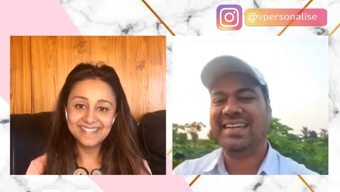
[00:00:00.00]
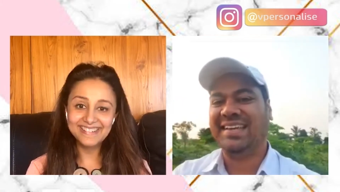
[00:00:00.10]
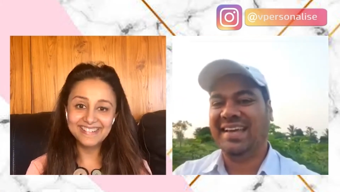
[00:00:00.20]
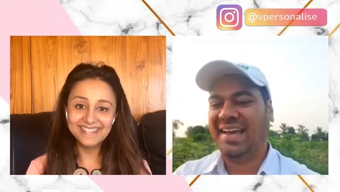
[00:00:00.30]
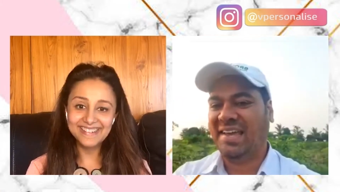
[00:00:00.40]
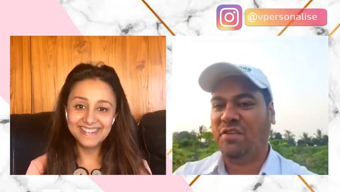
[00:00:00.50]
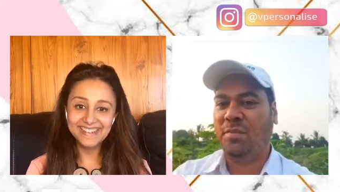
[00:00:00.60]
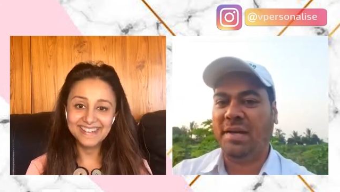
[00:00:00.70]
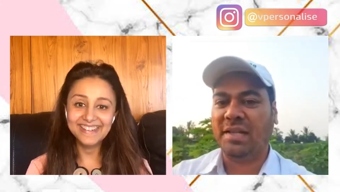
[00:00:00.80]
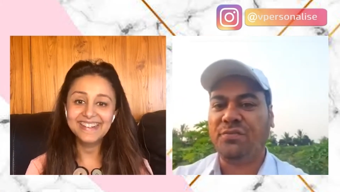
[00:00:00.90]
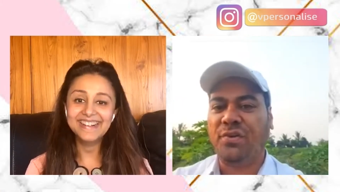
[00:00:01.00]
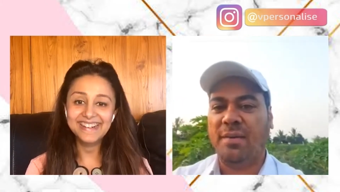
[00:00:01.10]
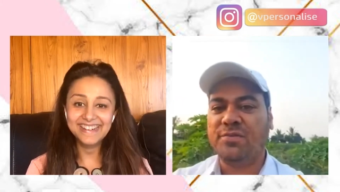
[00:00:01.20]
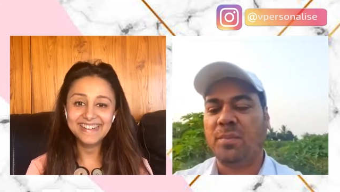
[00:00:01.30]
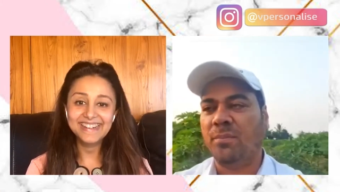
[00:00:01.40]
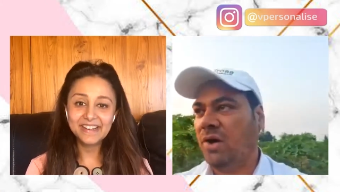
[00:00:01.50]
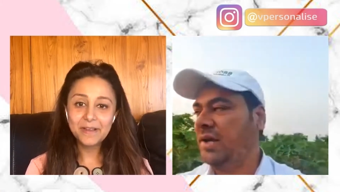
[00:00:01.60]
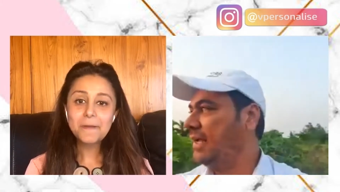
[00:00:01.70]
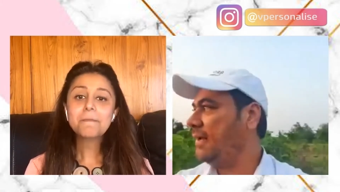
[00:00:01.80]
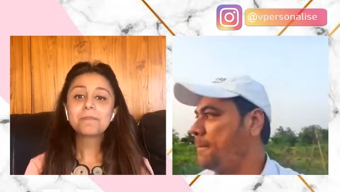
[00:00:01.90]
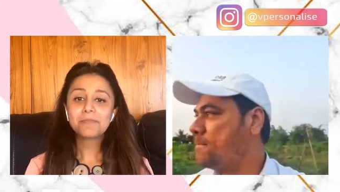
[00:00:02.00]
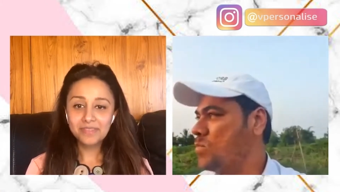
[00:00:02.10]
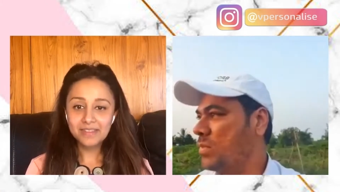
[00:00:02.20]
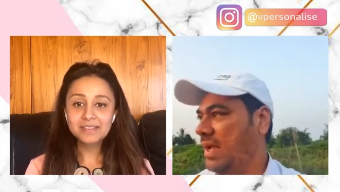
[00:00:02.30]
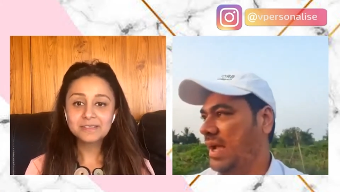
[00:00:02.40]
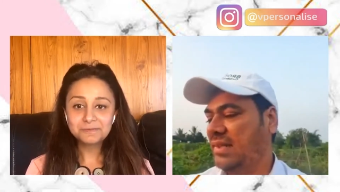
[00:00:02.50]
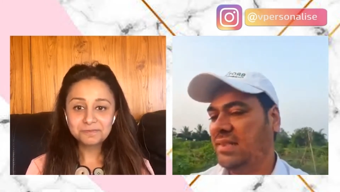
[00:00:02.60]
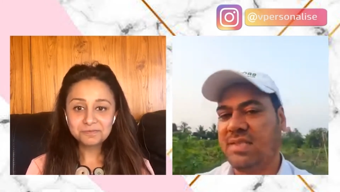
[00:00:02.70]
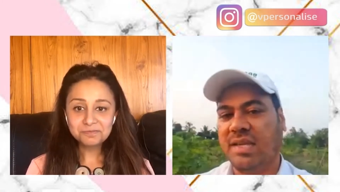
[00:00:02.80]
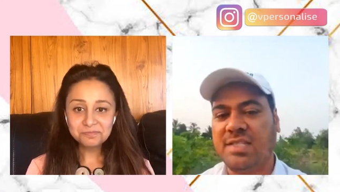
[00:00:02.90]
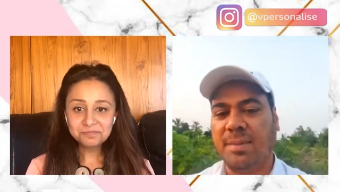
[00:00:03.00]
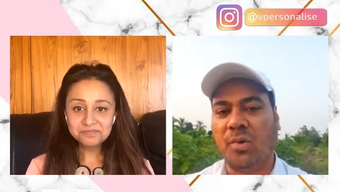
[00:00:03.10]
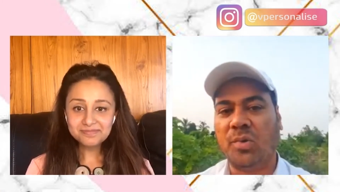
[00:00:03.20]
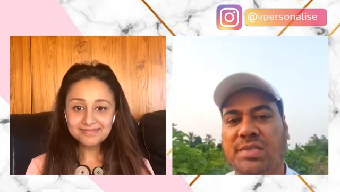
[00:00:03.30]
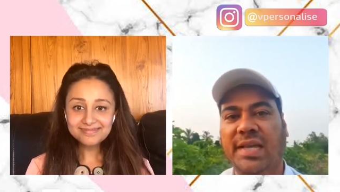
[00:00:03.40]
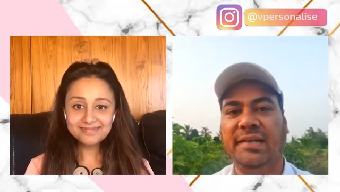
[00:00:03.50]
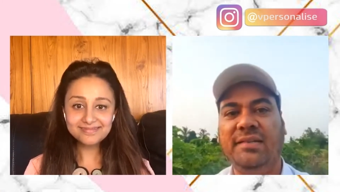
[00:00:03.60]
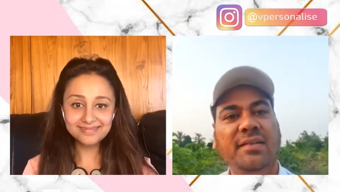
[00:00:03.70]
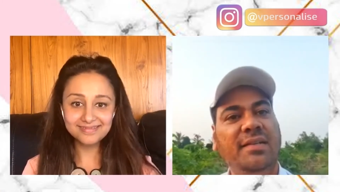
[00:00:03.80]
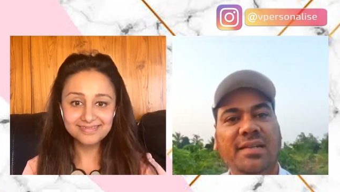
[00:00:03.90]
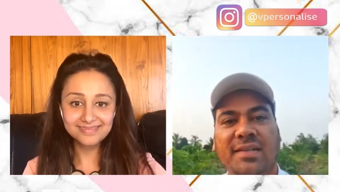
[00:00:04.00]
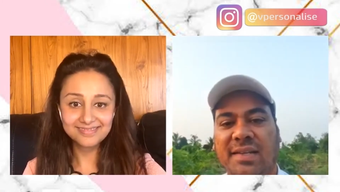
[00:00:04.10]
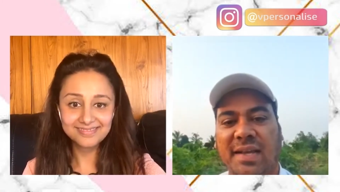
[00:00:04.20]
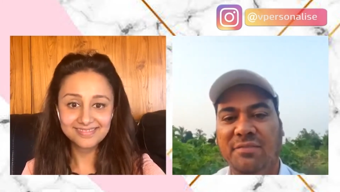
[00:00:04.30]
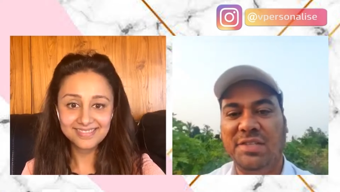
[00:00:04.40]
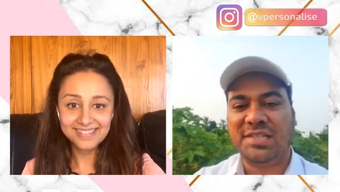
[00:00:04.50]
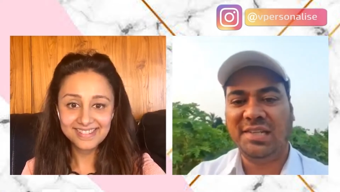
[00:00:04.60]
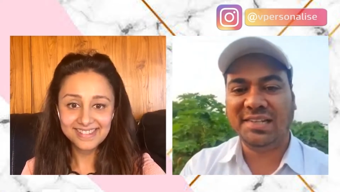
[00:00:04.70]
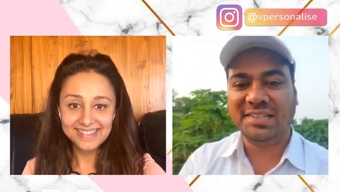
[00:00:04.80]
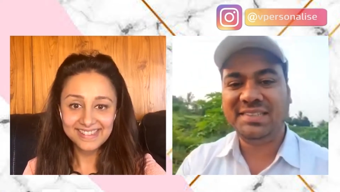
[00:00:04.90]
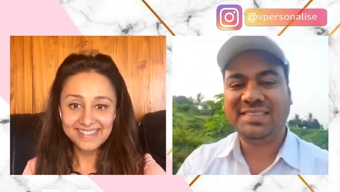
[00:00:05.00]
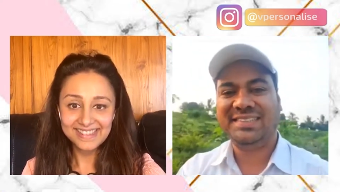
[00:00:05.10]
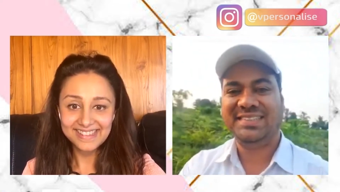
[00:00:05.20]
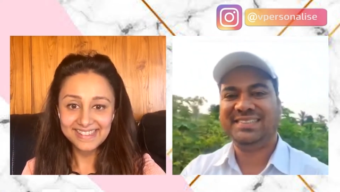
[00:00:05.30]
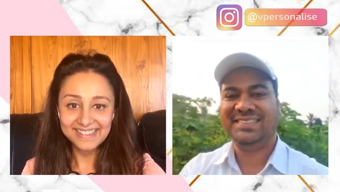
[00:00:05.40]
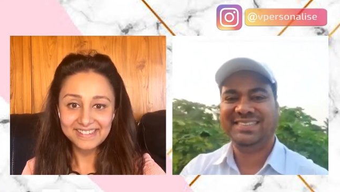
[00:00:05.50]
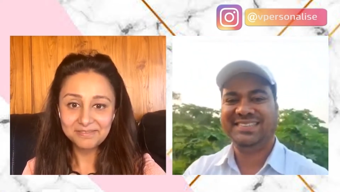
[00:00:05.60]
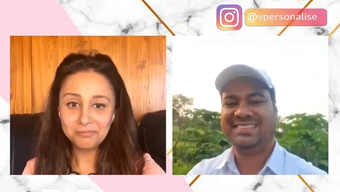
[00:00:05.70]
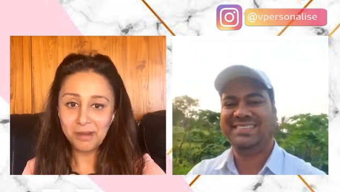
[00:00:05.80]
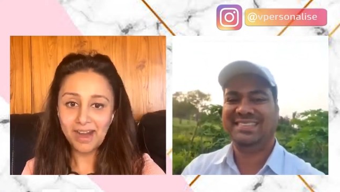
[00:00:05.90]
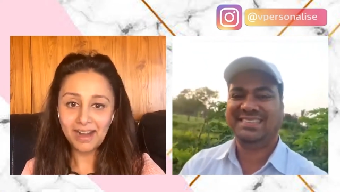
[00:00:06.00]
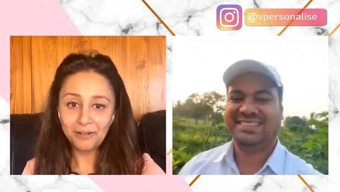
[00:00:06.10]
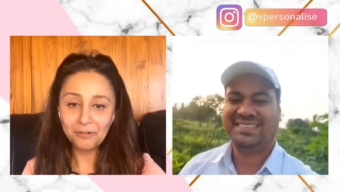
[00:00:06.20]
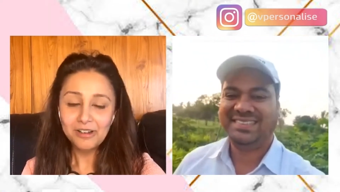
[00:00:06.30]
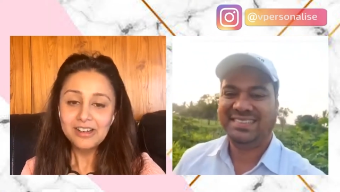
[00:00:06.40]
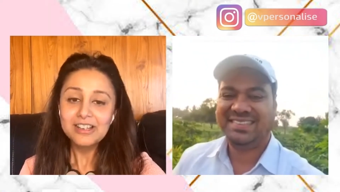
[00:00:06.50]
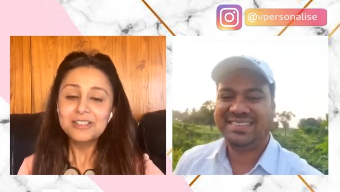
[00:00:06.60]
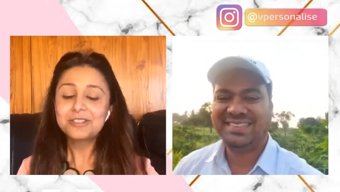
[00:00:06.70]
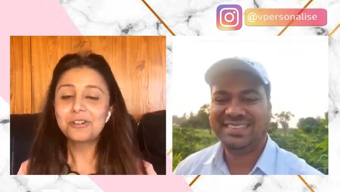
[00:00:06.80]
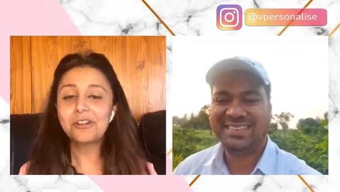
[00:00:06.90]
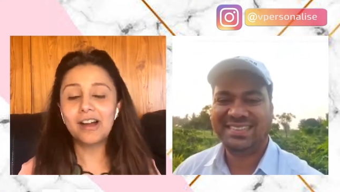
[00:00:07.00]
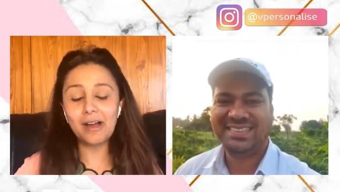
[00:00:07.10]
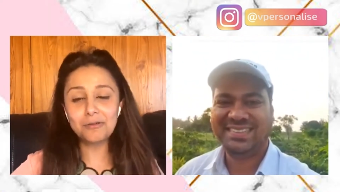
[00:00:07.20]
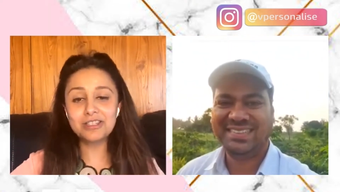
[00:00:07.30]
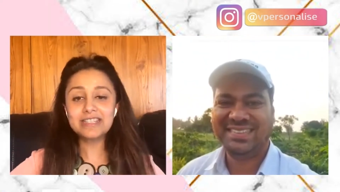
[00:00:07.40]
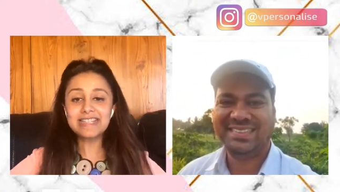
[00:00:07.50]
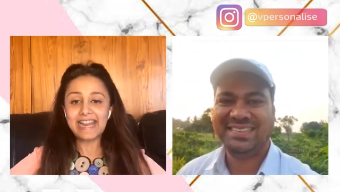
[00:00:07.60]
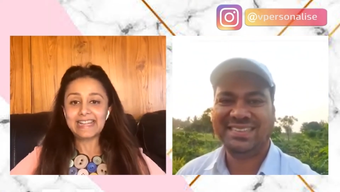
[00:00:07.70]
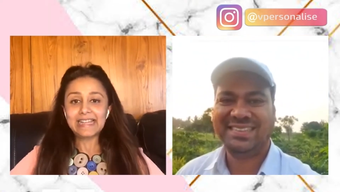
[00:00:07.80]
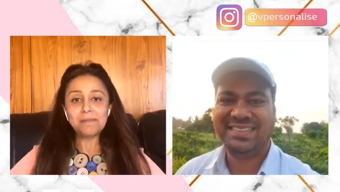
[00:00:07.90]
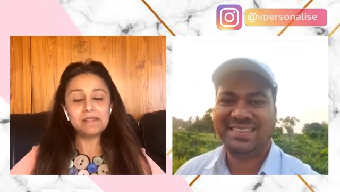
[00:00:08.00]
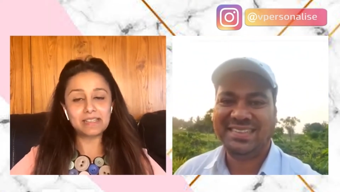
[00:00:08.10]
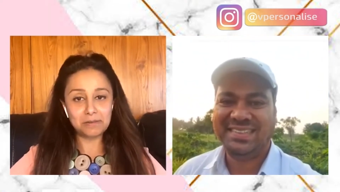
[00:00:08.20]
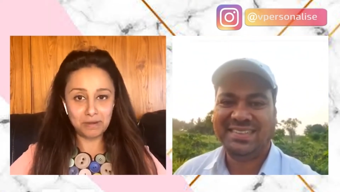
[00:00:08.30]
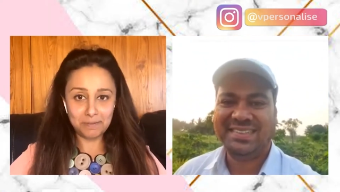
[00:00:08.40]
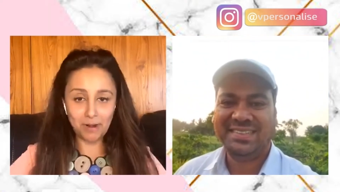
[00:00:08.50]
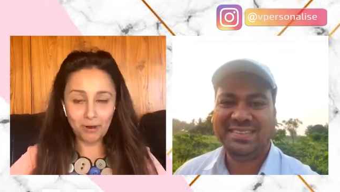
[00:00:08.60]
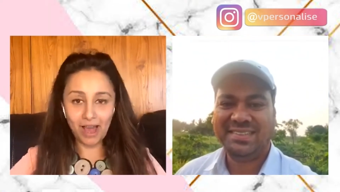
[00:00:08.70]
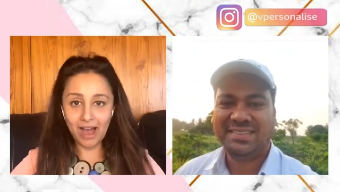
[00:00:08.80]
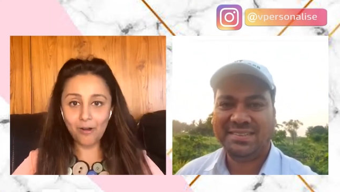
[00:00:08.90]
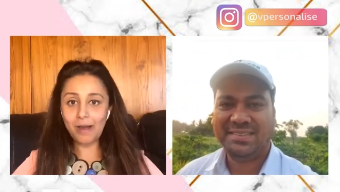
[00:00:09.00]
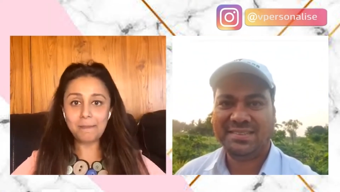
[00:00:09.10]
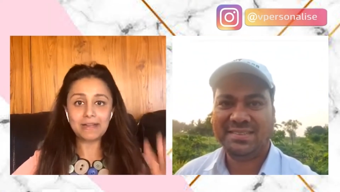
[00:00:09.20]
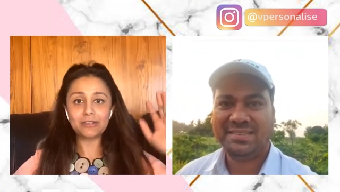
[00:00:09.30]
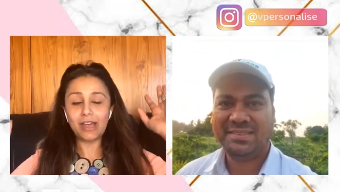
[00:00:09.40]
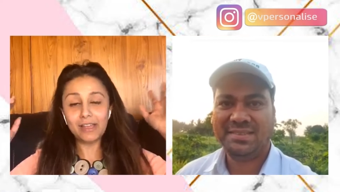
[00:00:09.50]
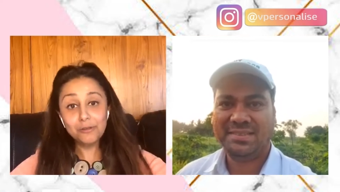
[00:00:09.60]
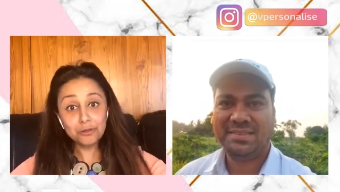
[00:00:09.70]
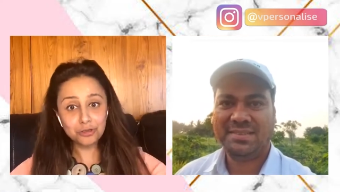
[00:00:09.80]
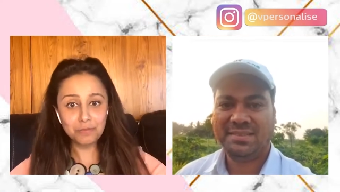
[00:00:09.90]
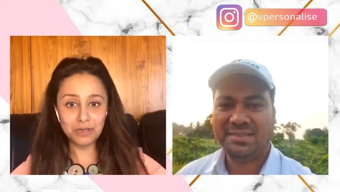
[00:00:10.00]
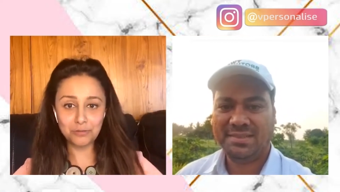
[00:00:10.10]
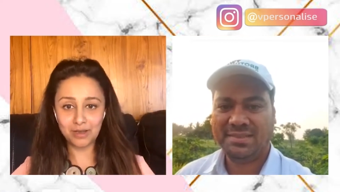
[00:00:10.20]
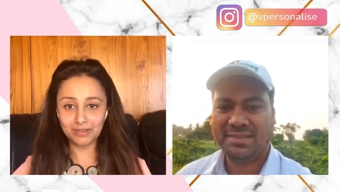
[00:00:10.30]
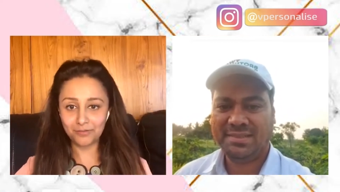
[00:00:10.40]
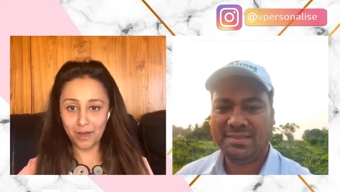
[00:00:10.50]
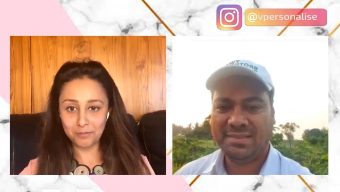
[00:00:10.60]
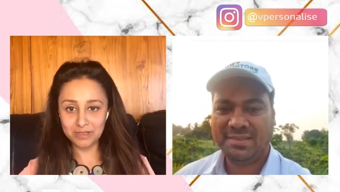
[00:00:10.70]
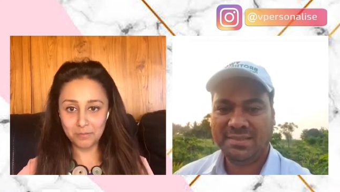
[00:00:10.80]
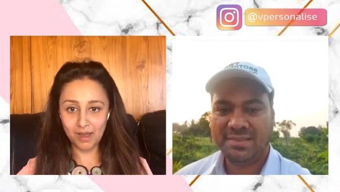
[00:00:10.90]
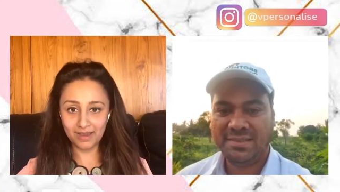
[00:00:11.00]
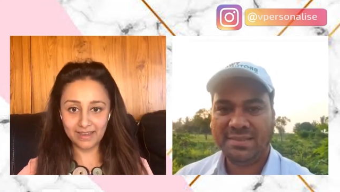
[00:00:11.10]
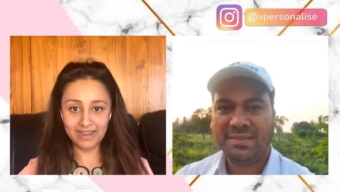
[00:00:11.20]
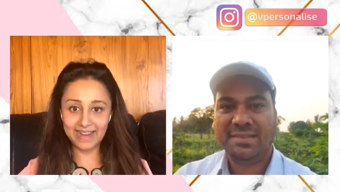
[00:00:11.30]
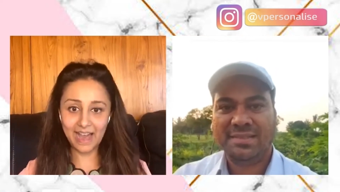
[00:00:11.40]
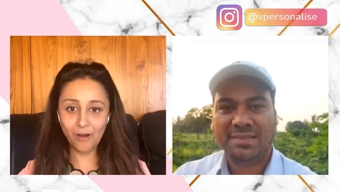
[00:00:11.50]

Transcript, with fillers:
Speaker 1: Yeah, yeah. We've been on the farms for morning and the sun is about to set and we're still here.
Speaker 2: Wow. So I was just telling them a little bit about how I met. I used to meet you at the farmers market, and now